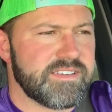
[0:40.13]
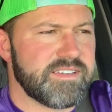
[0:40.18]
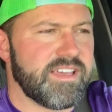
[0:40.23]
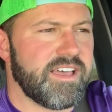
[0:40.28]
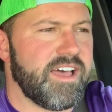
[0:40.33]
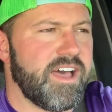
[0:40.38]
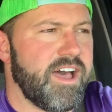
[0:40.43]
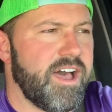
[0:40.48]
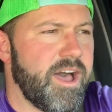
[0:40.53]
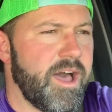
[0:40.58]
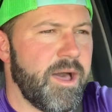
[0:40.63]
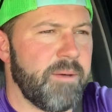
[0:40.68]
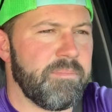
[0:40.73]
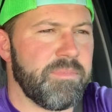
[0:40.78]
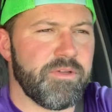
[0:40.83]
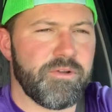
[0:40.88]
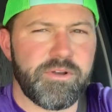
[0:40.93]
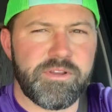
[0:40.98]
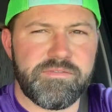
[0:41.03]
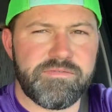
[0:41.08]
Uh, I'm
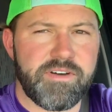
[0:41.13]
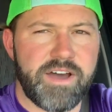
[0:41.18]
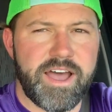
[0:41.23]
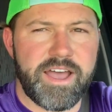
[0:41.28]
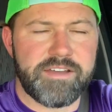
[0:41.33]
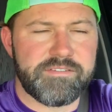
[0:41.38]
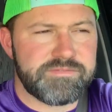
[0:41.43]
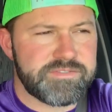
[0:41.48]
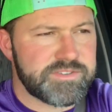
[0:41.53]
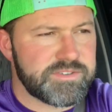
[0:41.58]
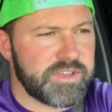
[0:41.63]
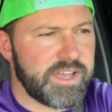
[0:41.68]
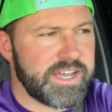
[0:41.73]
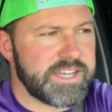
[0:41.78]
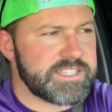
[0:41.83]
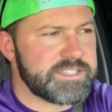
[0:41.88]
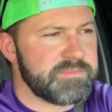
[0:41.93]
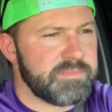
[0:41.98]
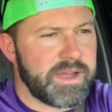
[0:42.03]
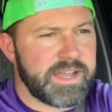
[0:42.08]
35, so
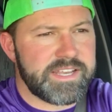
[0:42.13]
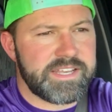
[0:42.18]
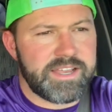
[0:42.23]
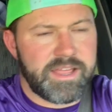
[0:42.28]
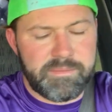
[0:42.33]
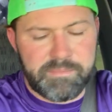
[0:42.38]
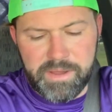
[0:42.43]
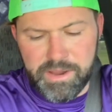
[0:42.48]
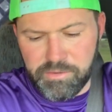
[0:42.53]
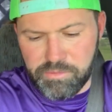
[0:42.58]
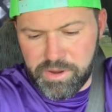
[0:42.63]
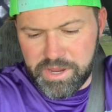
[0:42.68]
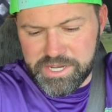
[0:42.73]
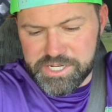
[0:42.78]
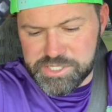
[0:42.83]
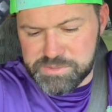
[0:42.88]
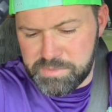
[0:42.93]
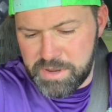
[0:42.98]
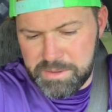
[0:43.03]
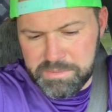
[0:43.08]
guys in my in my
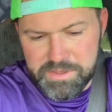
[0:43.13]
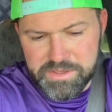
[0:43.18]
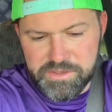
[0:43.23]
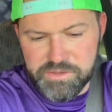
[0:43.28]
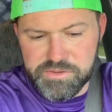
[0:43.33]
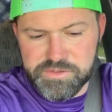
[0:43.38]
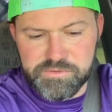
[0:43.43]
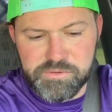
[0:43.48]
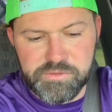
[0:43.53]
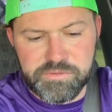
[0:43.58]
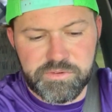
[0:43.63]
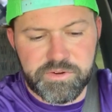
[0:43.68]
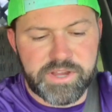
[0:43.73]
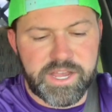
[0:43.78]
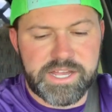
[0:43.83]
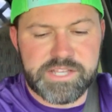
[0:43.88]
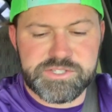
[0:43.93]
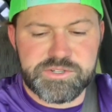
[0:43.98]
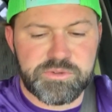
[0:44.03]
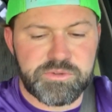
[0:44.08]
range may be useful for
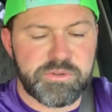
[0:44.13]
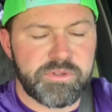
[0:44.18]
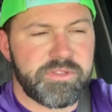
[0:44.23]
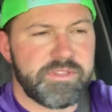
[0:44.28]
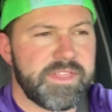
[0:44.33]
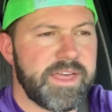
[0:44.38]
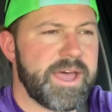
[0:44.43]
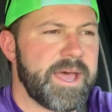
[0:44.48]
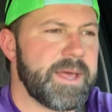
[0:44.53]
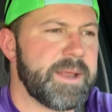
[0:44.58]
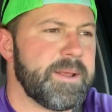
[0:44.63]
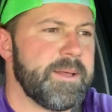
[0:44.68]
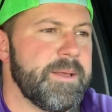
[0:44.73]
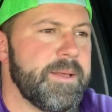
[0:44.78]
guys older than that.